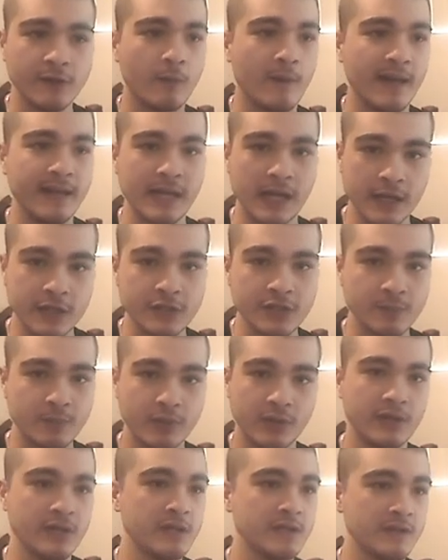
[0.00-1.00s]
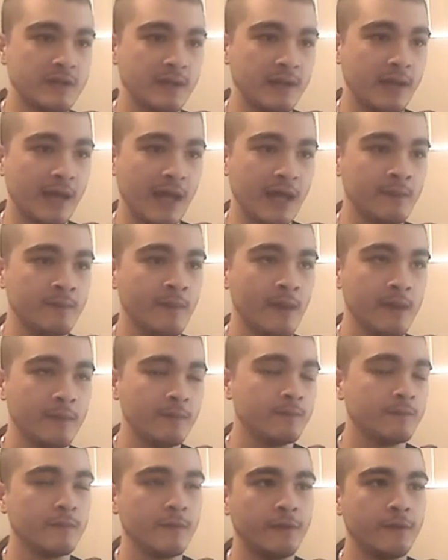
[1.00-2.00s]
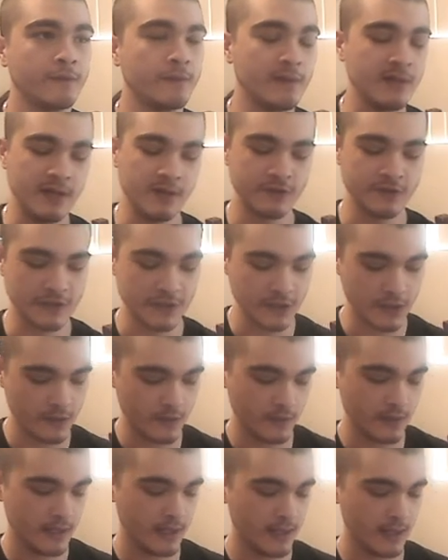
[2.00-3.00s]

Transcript: Why didn't you put it into the game like 3 years ago?